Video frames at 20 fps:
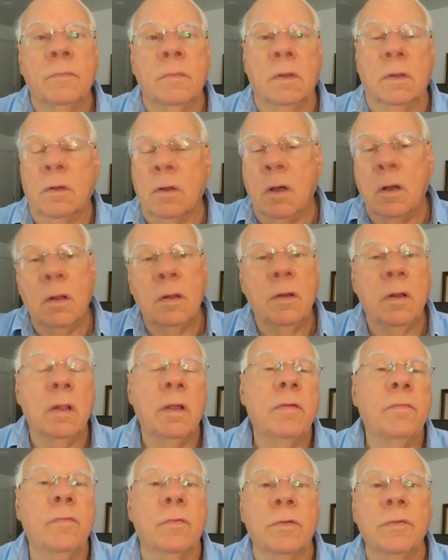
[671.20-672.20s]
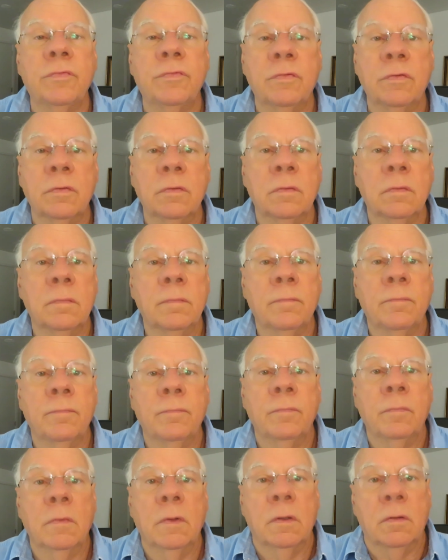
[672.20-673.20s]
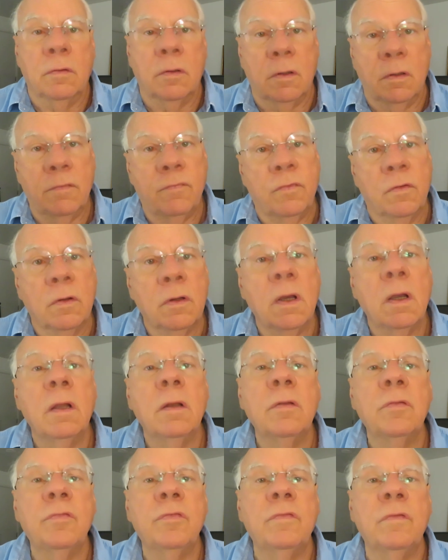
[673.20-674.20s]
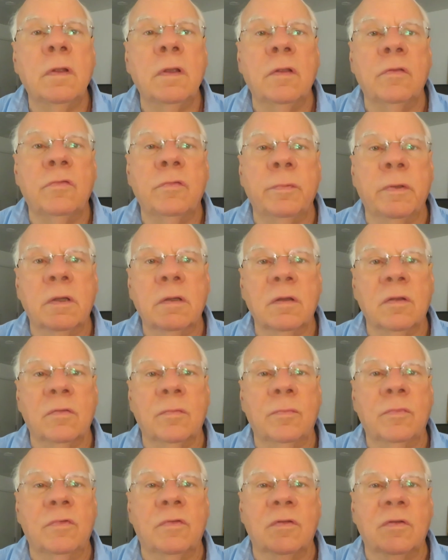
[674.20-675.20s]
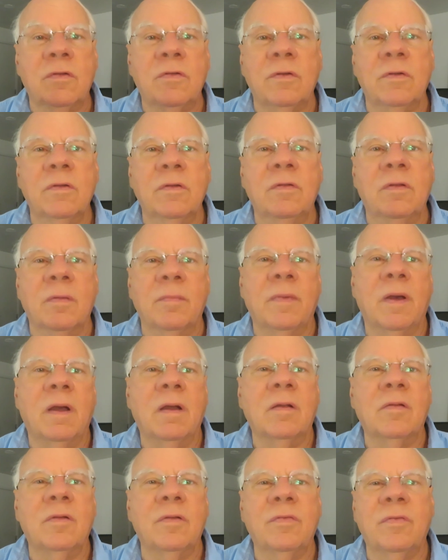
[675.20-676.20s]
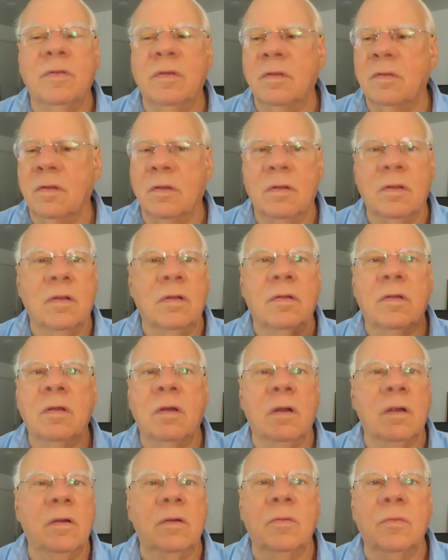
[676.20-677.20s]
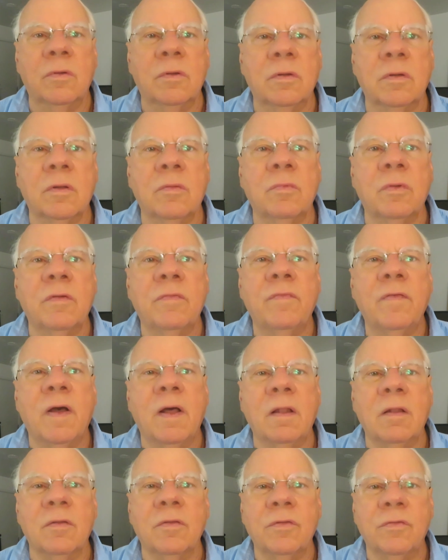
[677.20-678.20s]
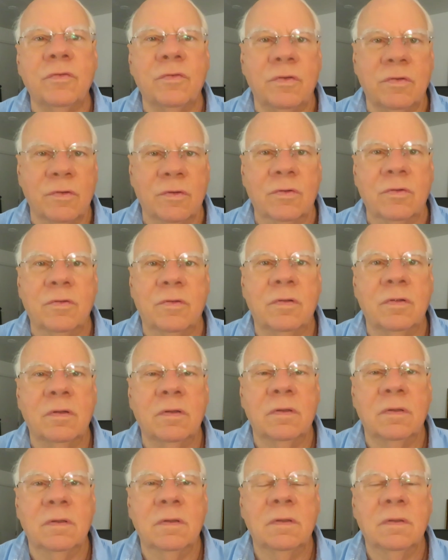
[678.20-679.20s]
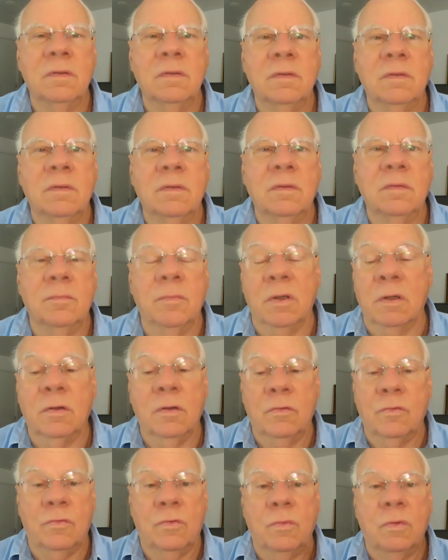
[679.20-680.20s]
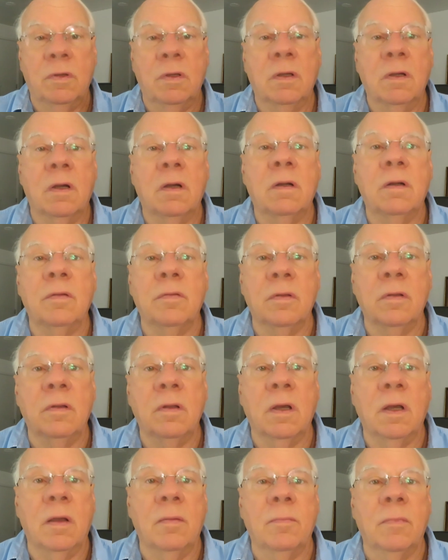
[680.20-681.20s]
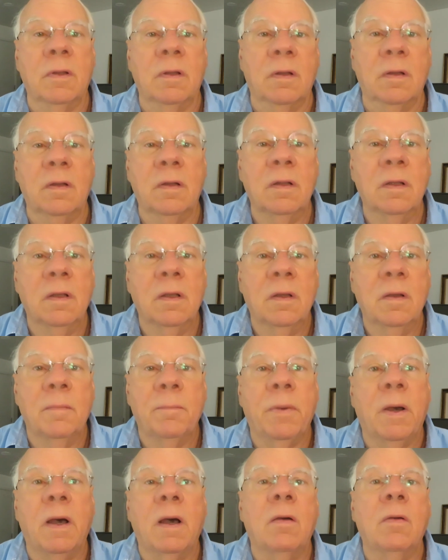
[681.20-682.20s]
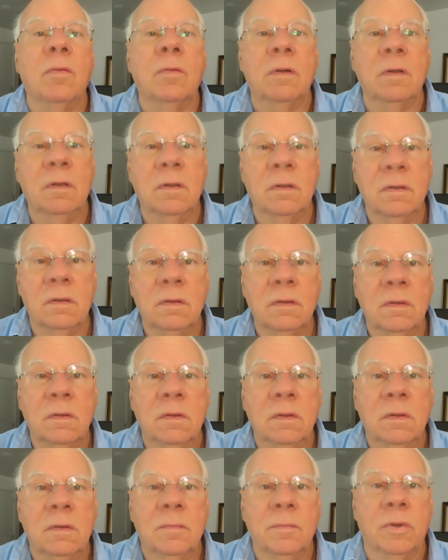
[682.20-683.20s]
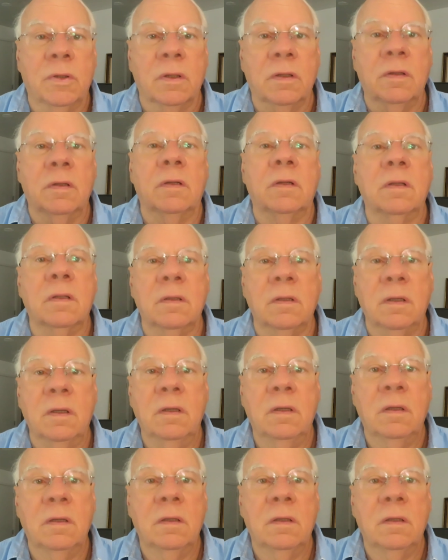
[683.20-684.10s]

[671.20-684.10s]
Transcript: at all levels that if the United States becomes the true democracy, then the entire world will follow suit, because we are the dominant power politically,